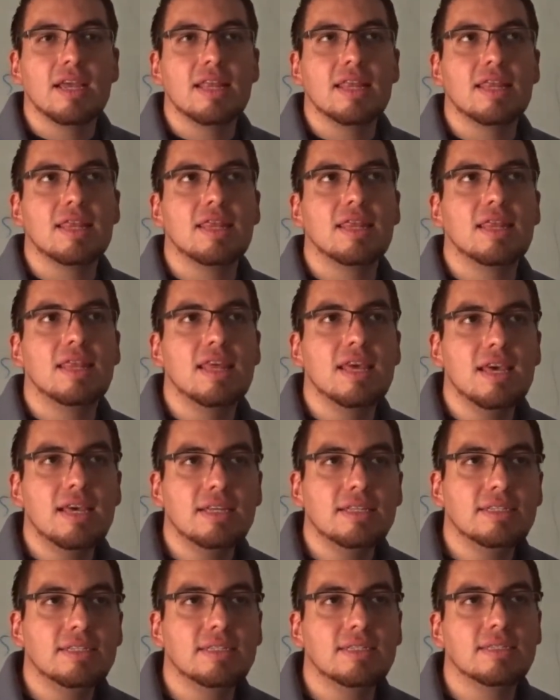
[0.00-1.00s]

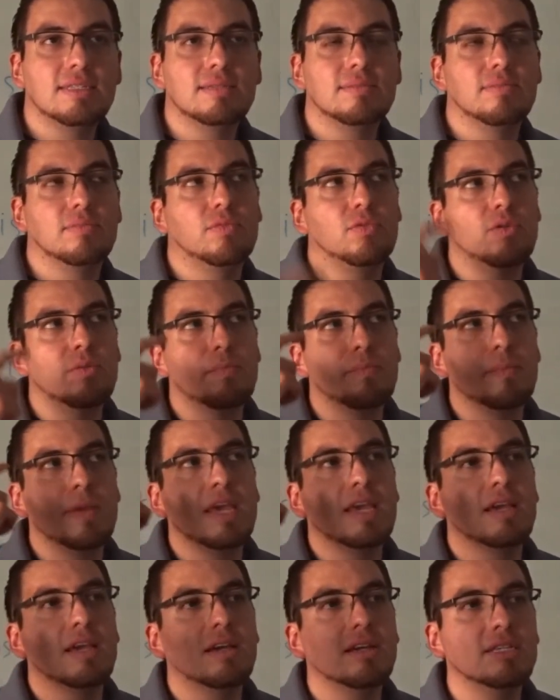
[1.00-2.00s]
This will
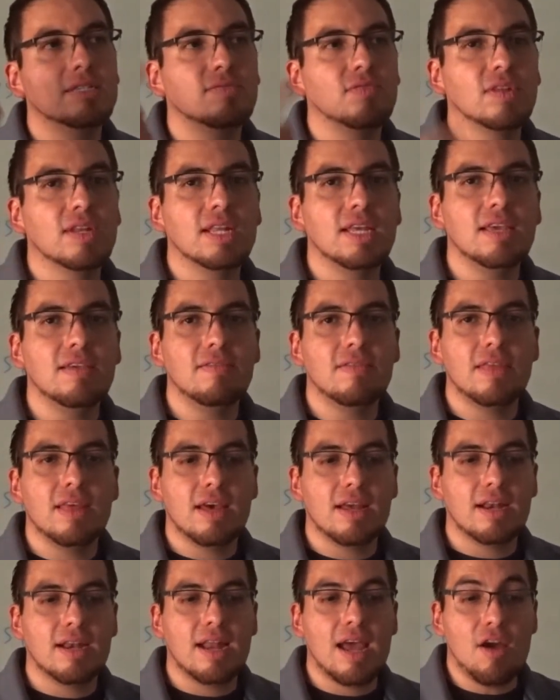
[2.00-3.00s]
make us believe
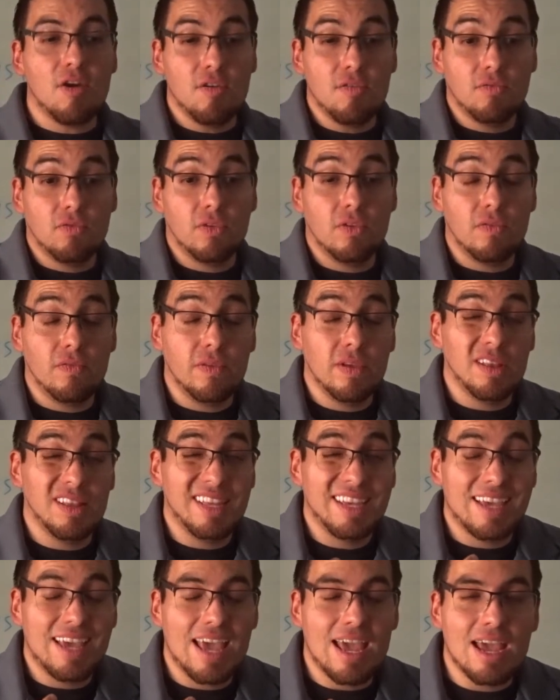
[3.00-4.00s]
that now if we're
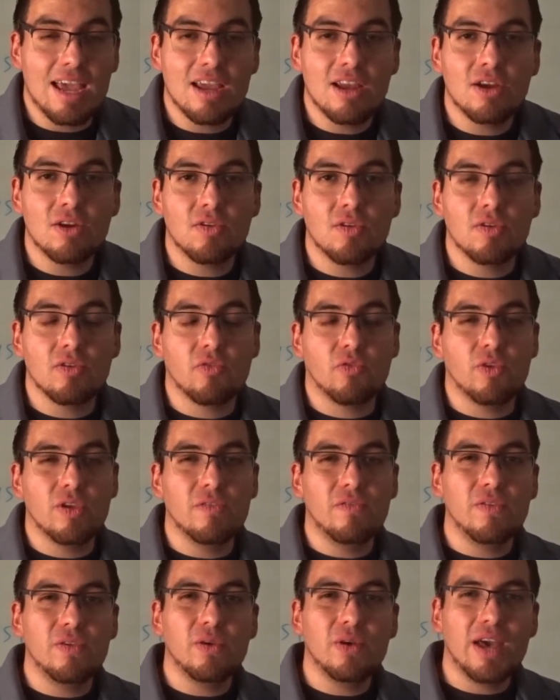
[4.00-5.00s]
feeling angry, if we
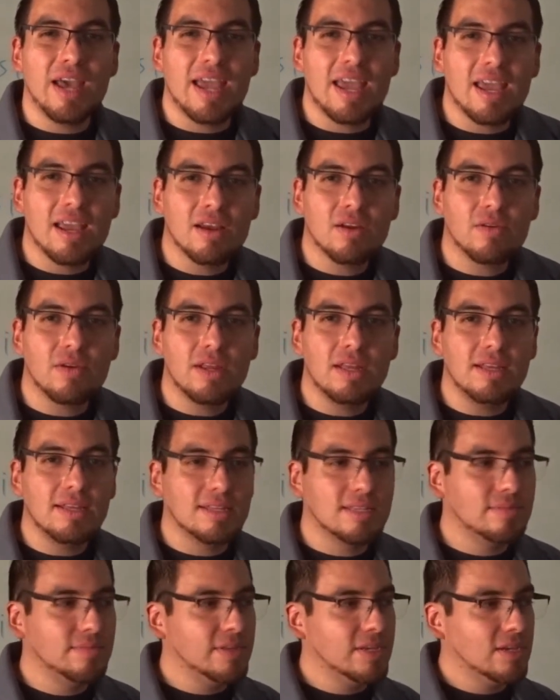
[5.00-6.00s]
feel angry,
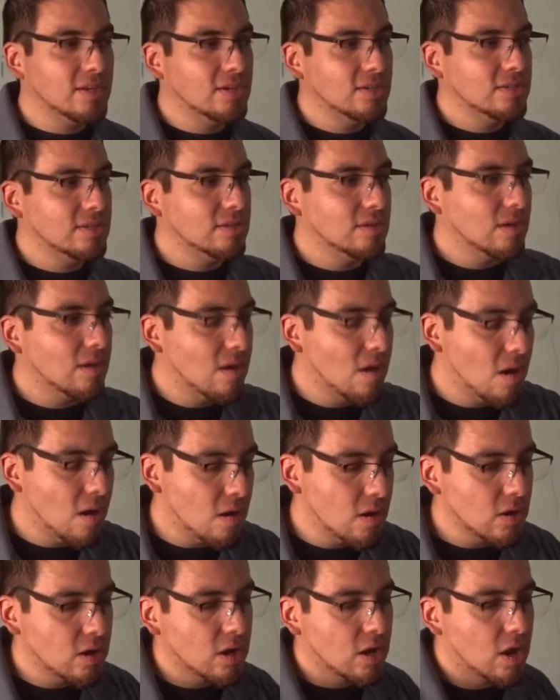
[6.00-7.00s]
it's because the
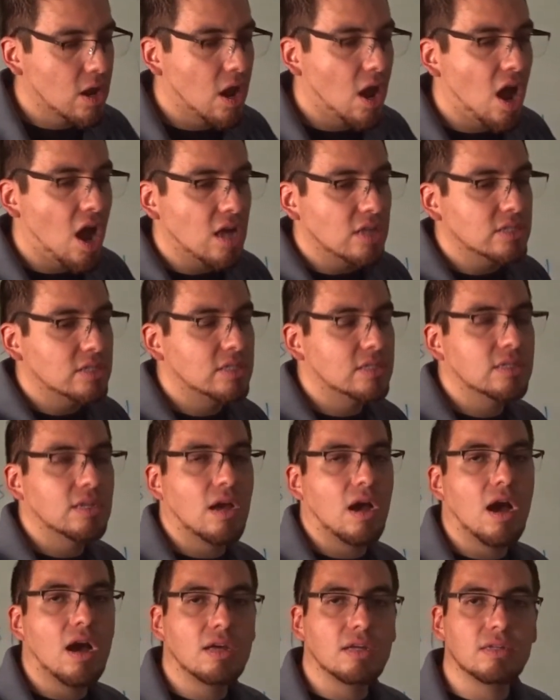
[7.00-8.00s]
car cuts
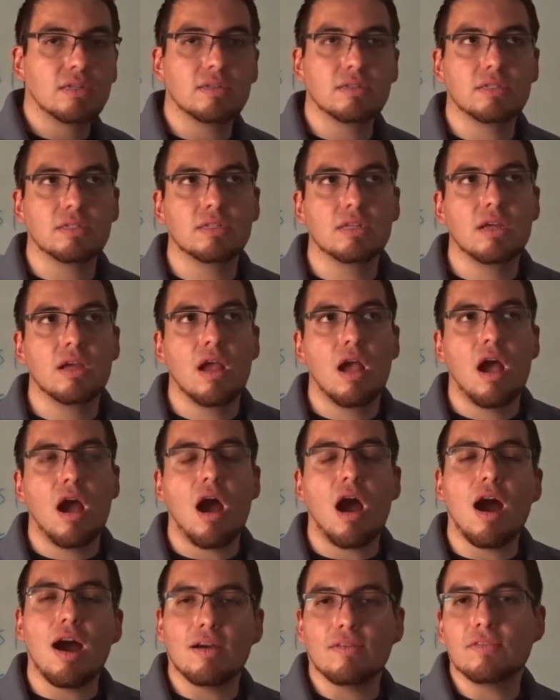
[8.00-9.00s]
us
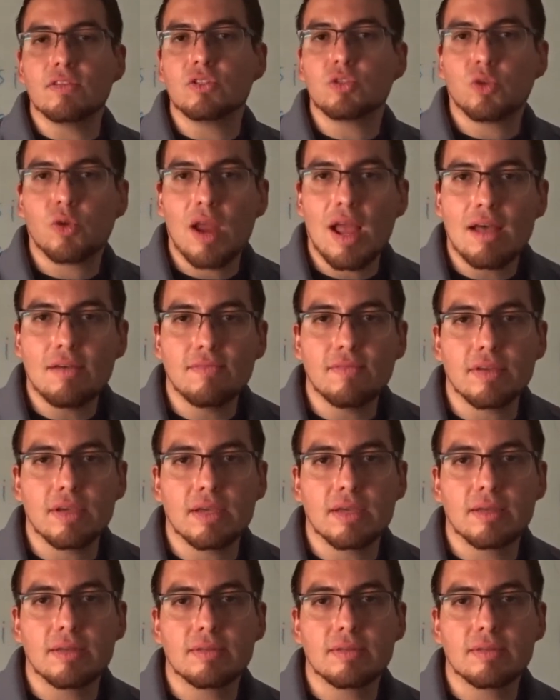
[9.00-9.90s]
off in traffic.